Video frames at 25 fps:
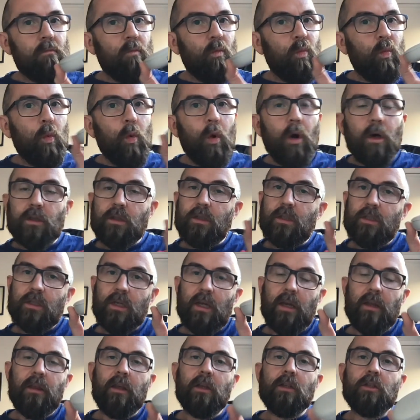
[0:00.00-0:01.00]
once, I
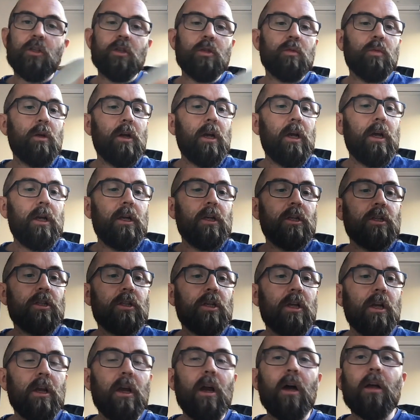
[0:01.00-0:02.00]
think, just when I
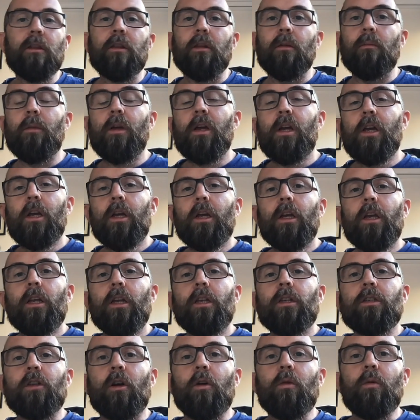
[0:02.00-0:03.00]
initially got them.
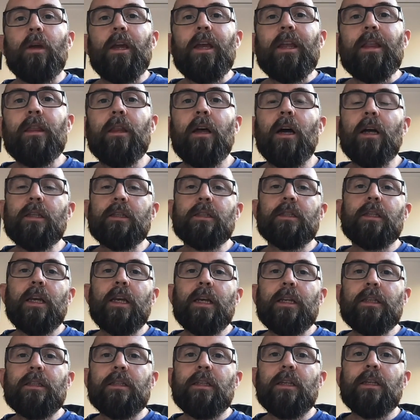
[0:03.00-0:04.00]
So in that
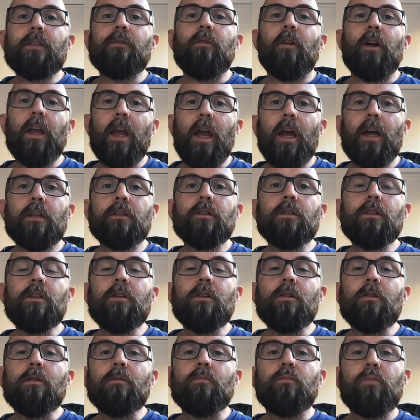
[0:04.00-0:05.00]
sense, it's very handy. You
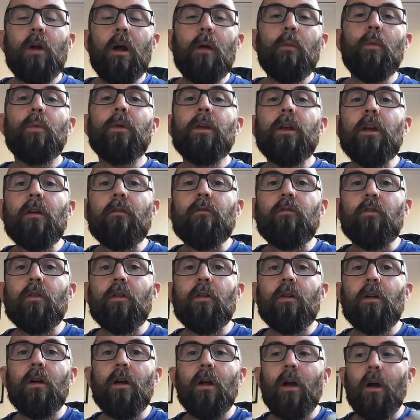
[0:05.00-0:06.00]
could probably go
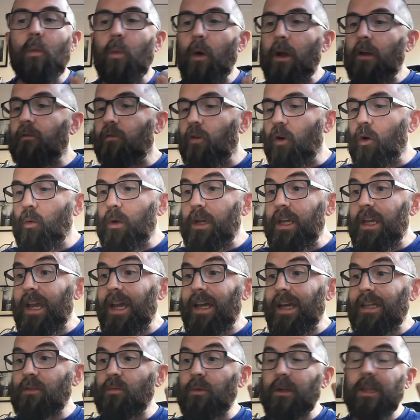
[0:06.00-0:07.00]
for away for a
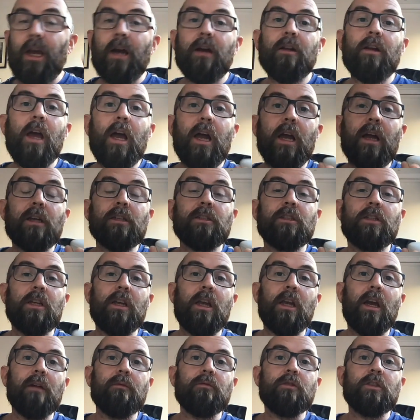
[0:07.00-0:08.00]
weekend without actually
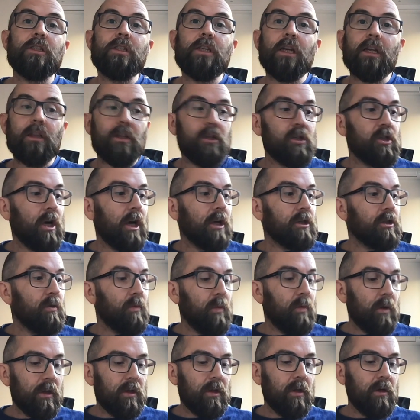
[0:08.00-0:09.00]
having to take the charger
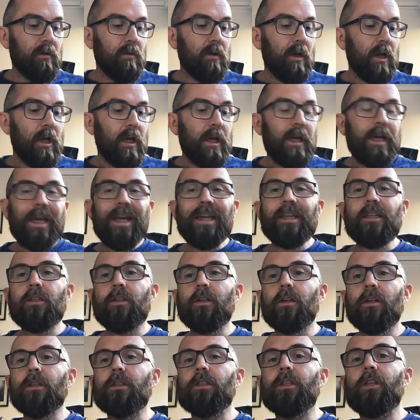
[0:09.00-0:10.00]
with you. It
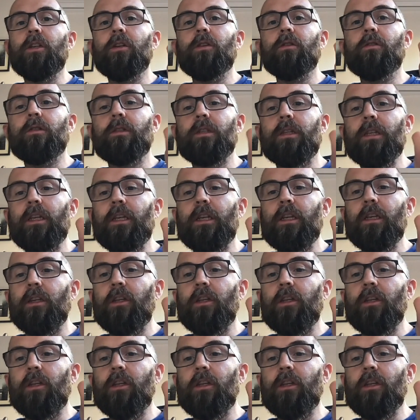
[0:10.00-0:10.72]
does use the